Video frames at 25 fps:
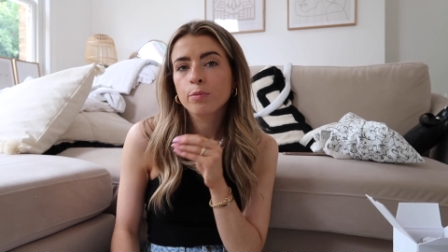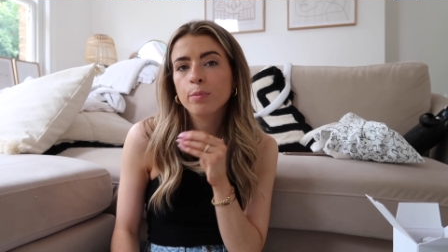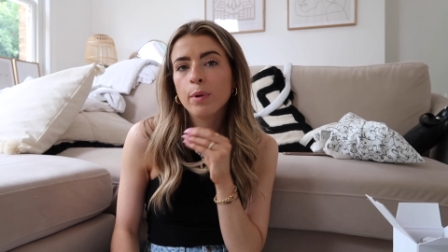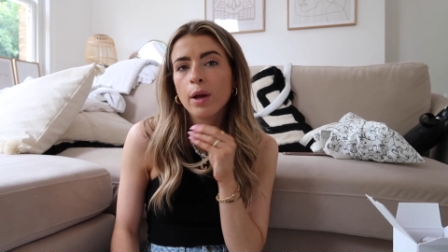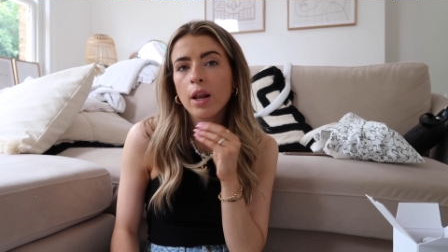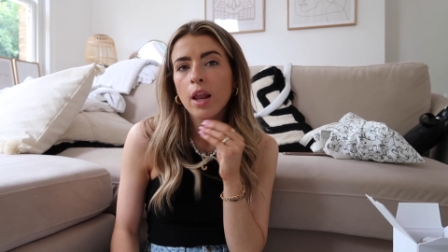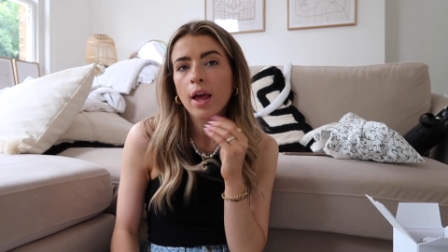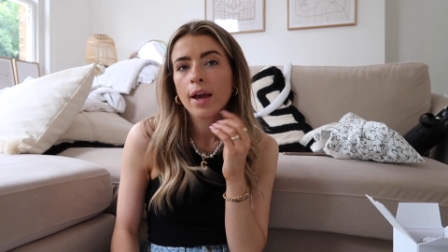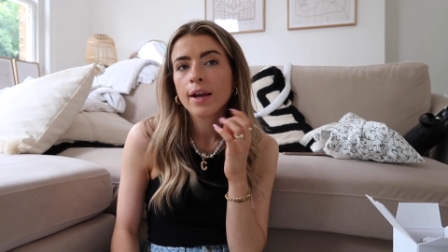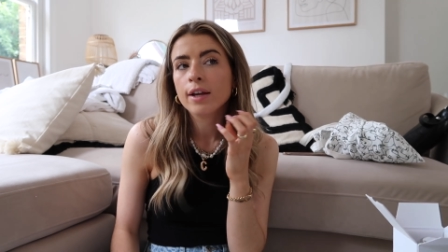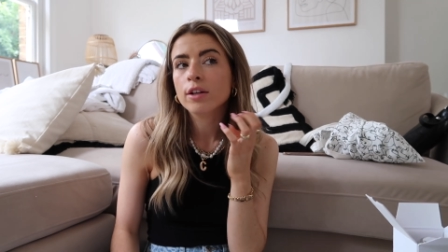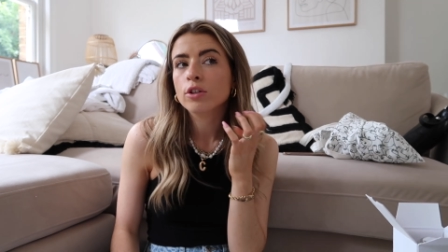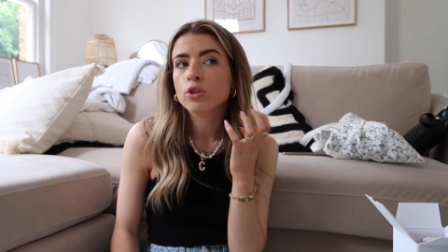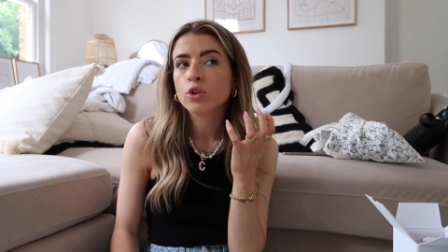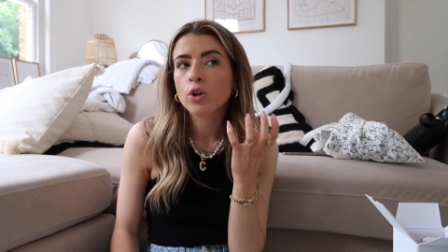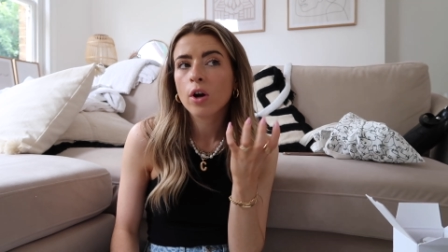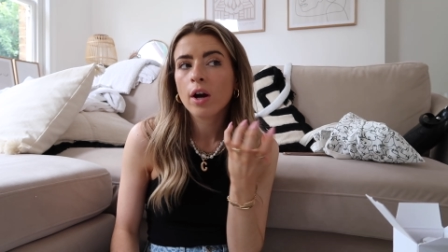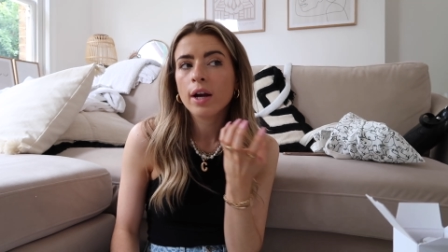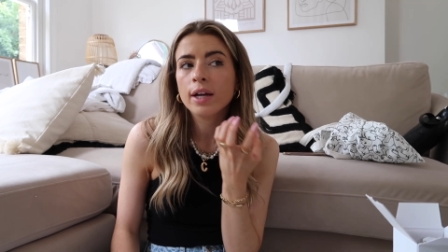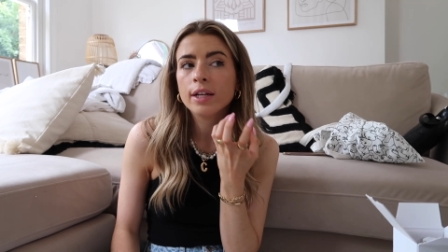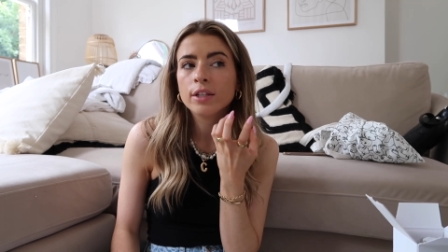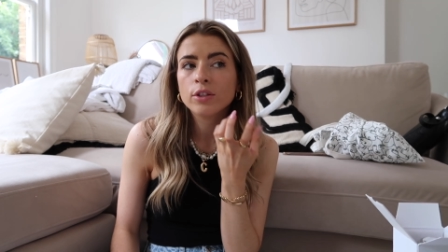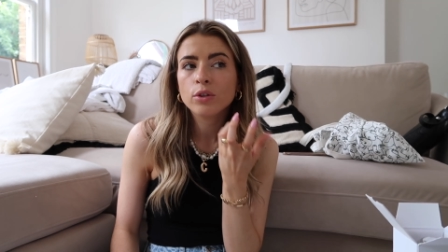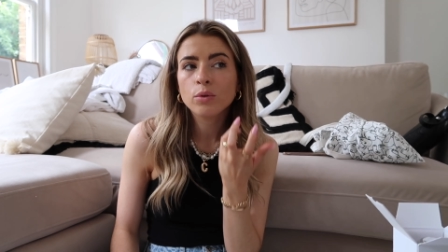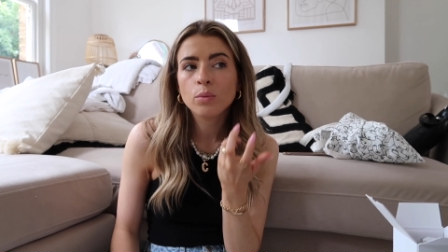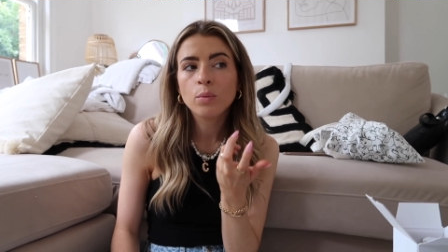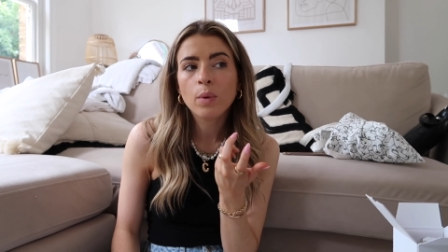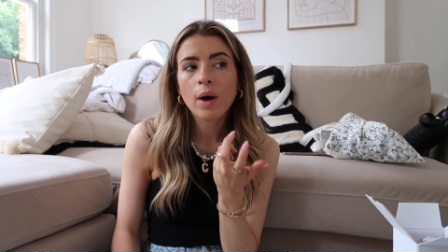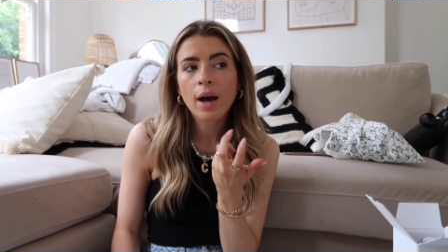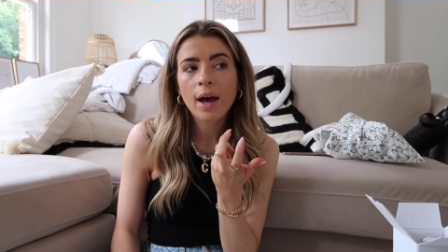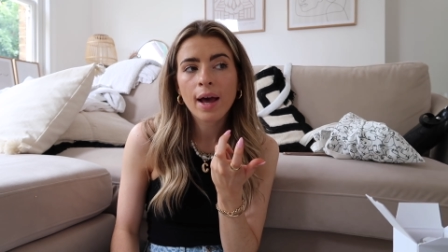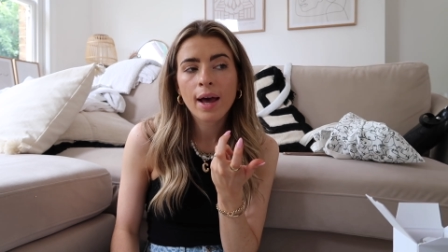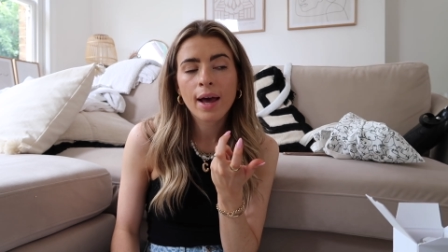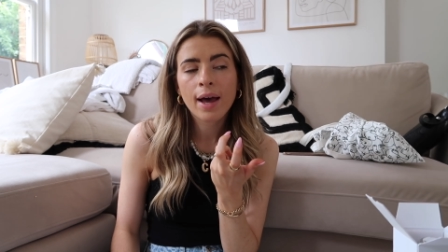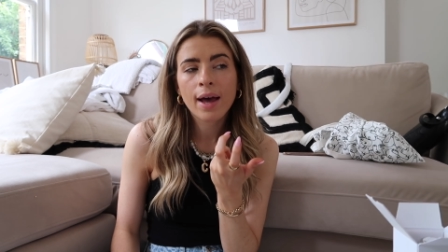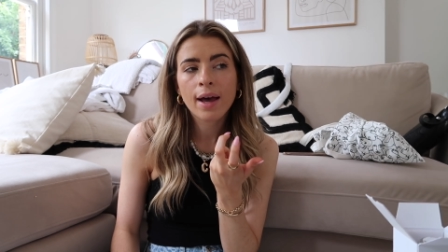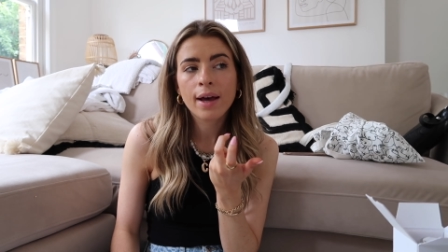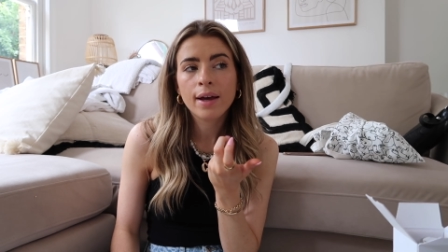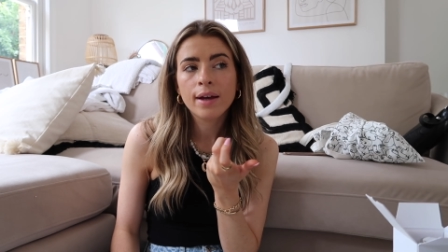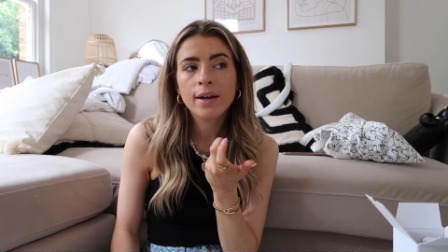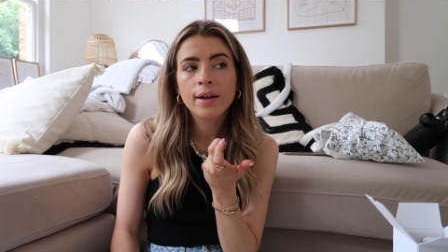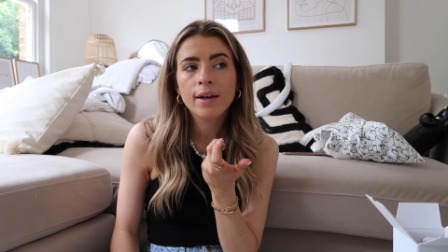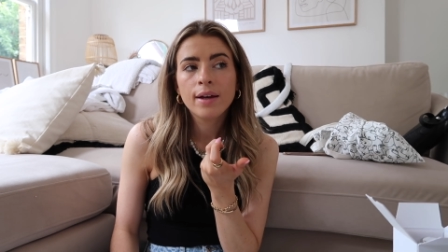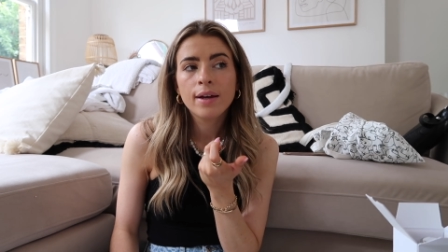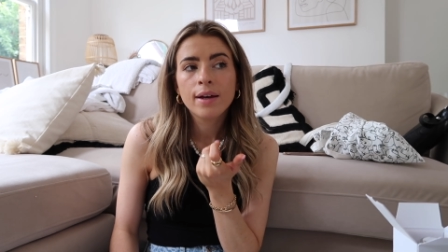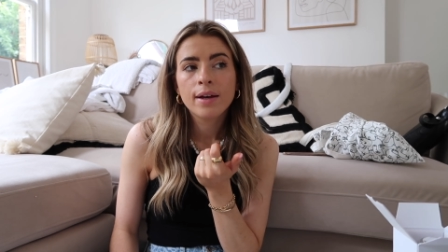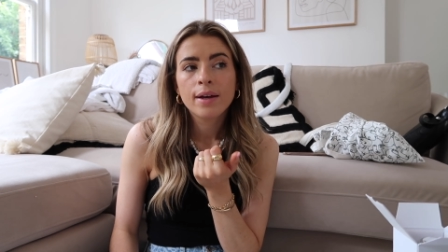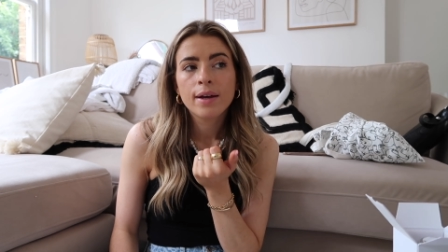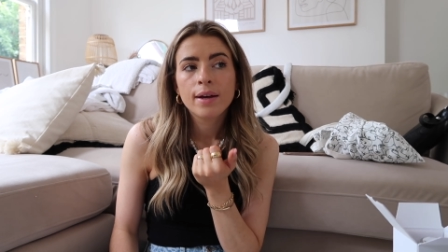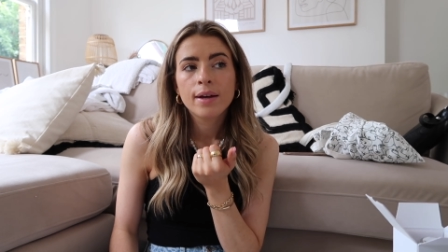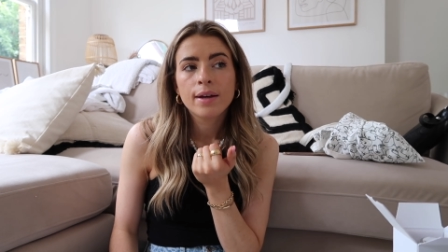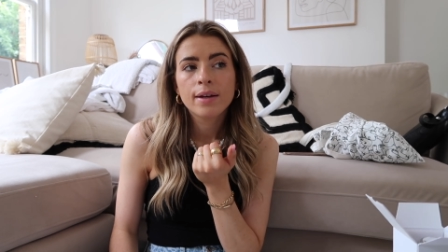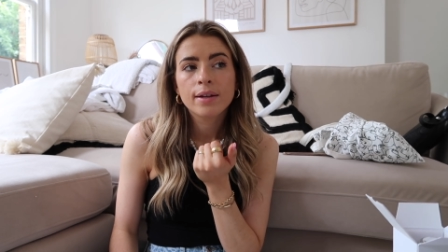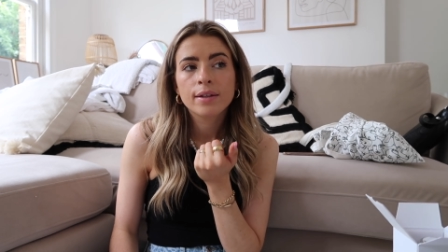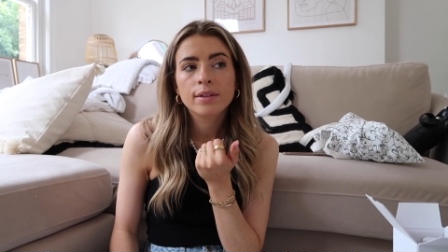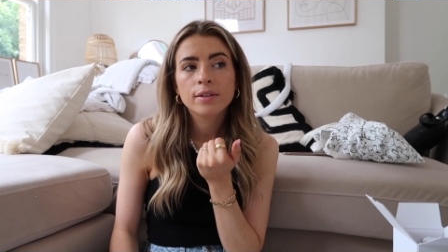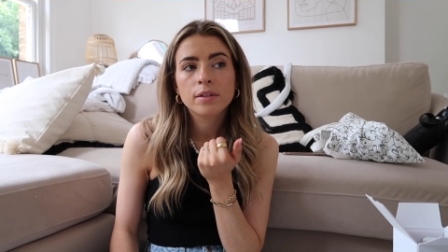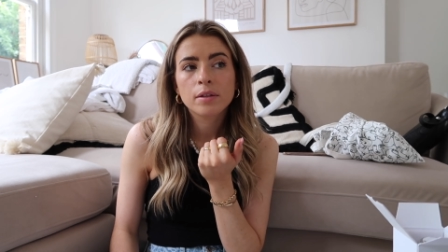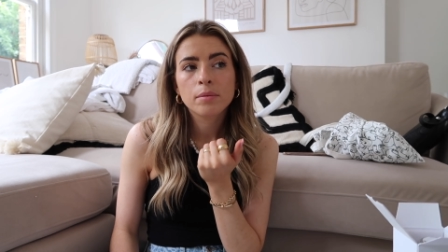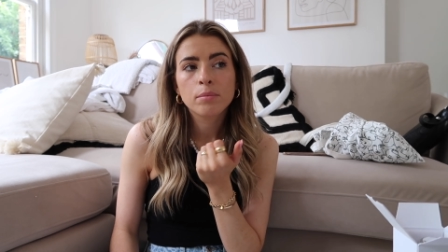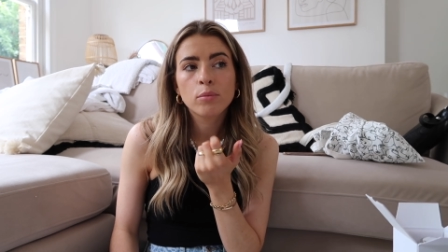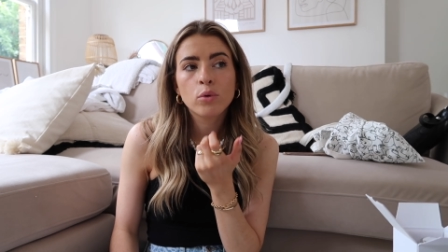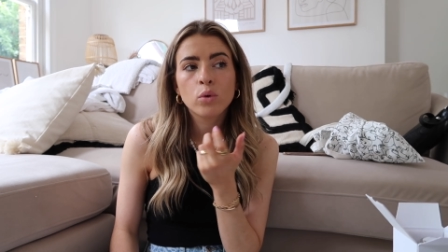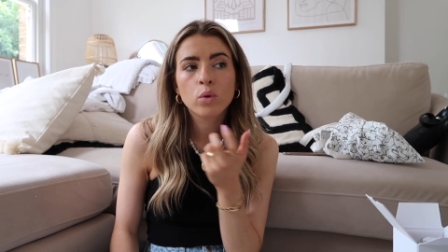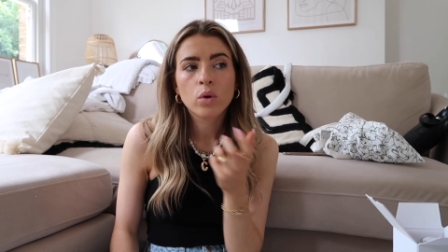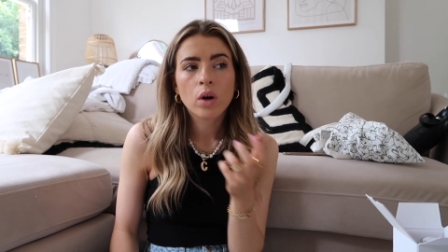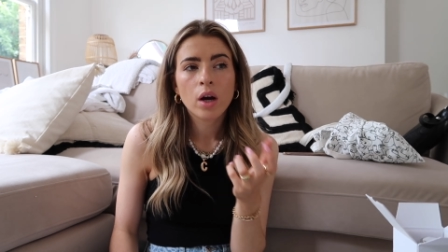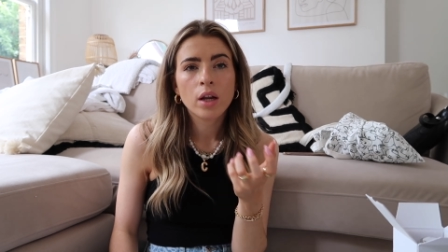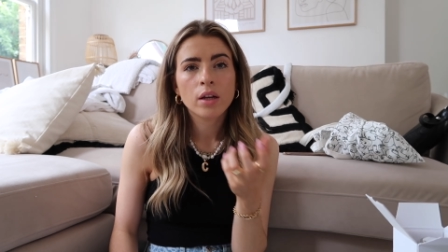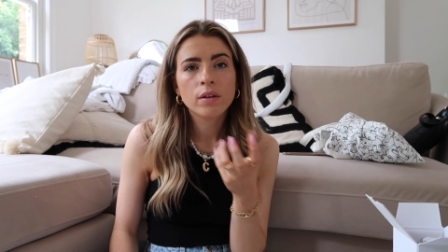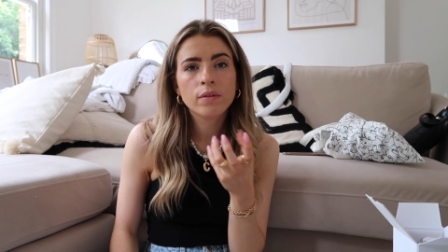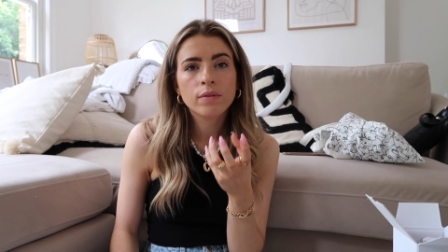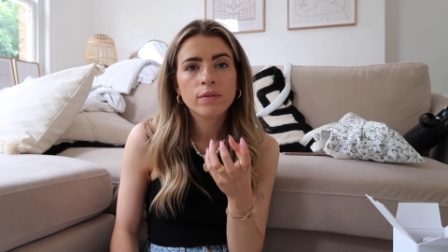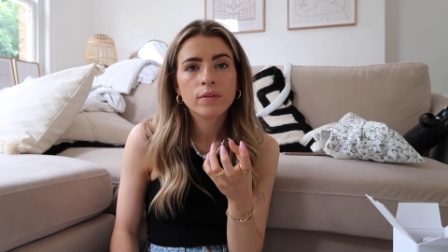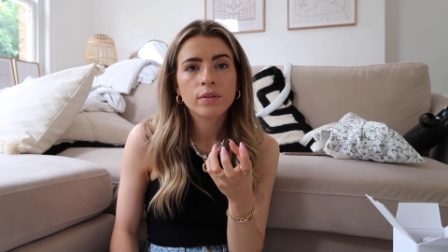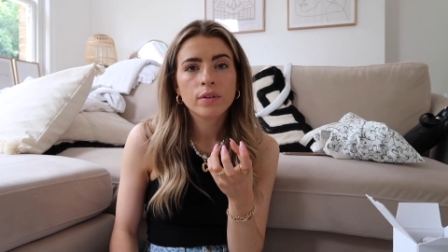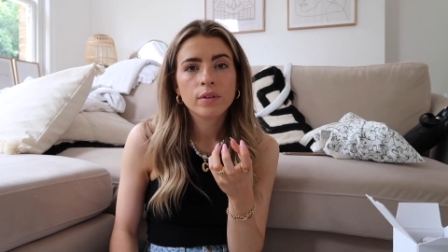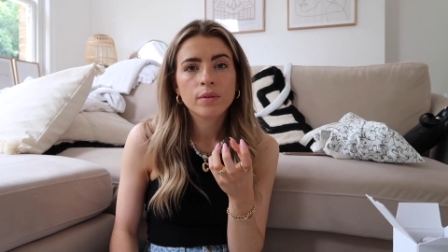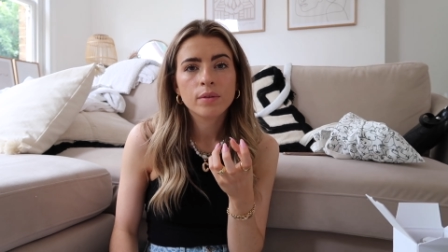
but like trying to wear some more kind of